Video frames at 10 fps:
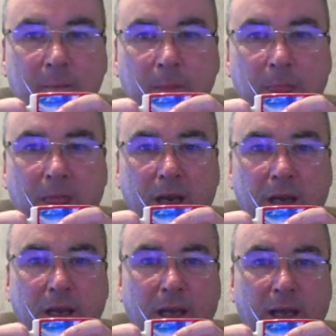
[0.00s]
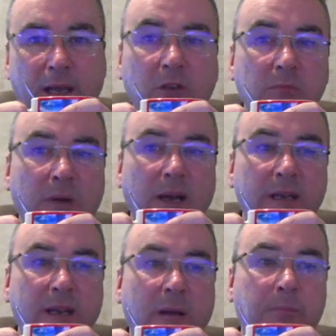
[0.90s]
and I don't mind
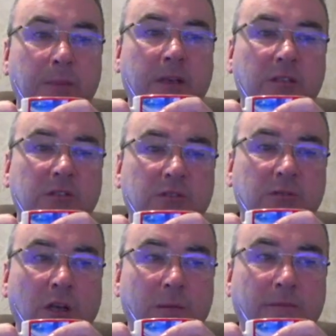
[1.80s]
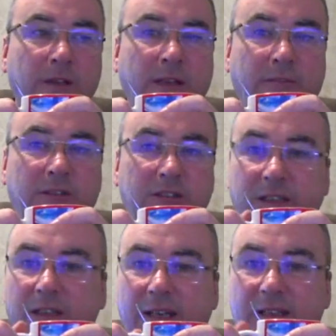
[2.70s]
that, because hopefully if it's still
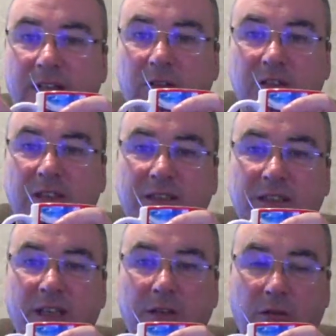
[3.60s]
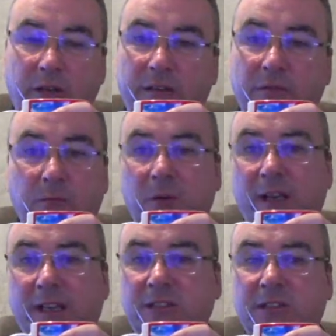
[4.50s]
like that on Saturday or even
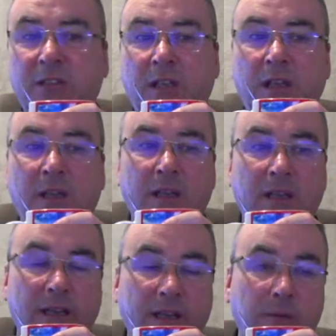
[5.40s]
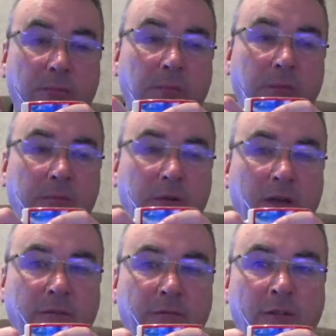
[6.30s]
worse, it'll put people
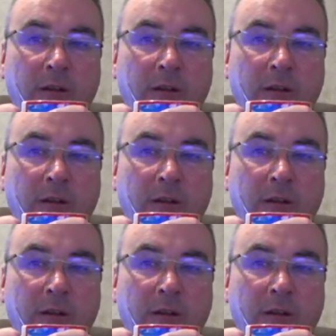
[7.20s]
off.